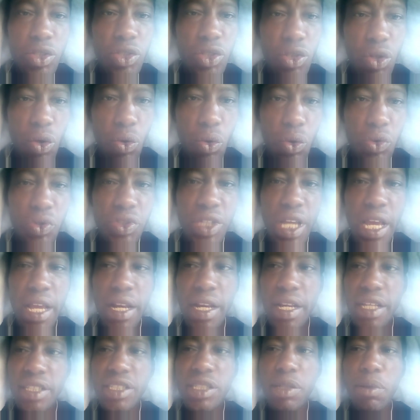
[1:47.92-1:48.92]
souls,
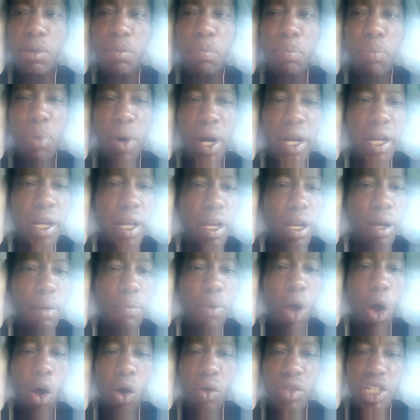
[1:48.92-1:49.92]
and it's bringing
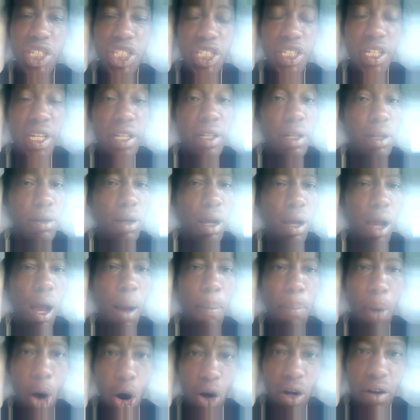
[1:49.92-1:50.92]
up all the shit
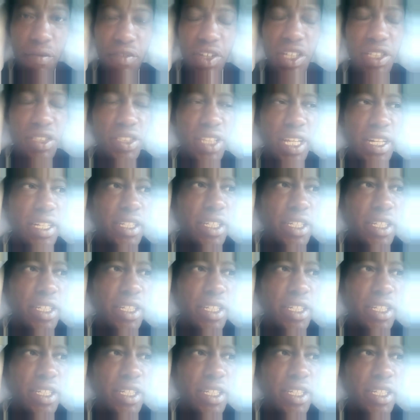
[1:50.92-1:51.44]
a part of us